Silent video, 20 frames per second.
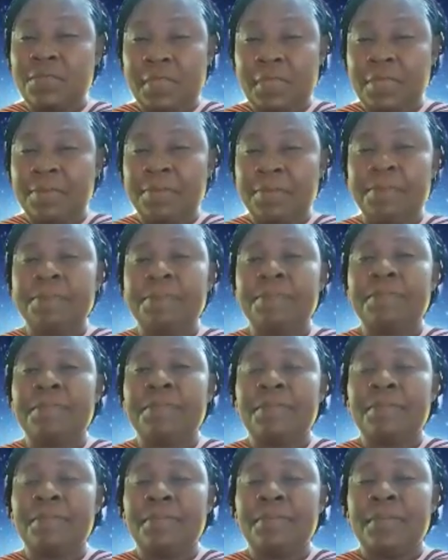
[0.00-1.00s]
them,
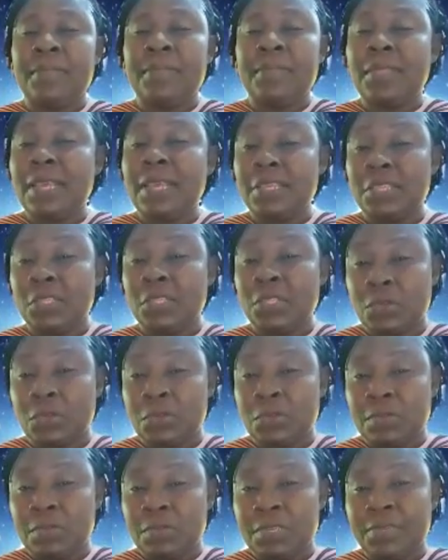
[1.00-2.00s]
like she
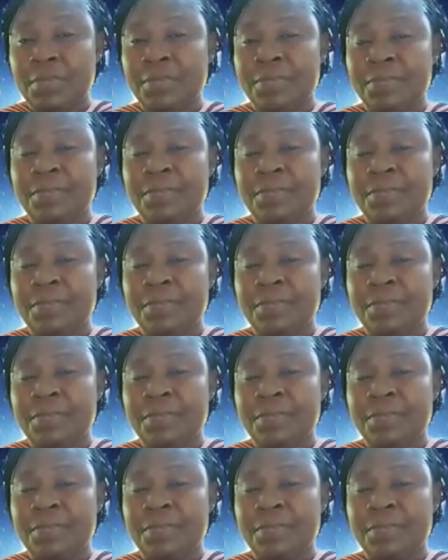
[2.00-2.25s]
told me.